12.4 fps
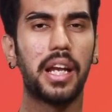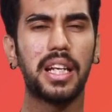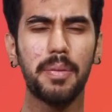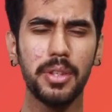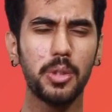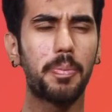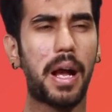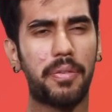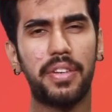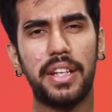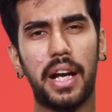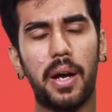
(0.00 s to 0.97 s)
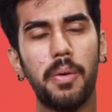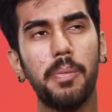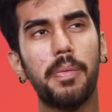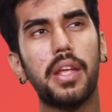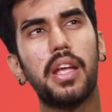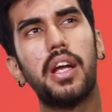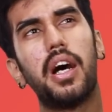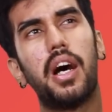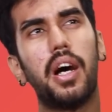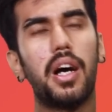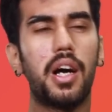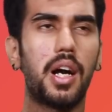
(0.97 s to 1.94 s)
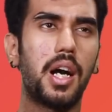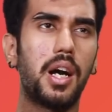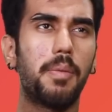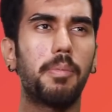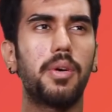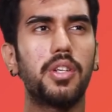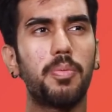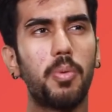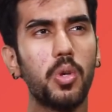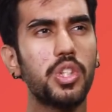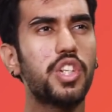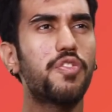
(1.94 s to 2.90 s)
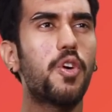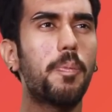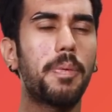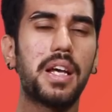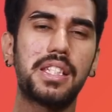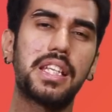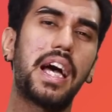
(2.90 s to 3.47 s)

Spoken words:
Coming to battery now, Moto G4 Plus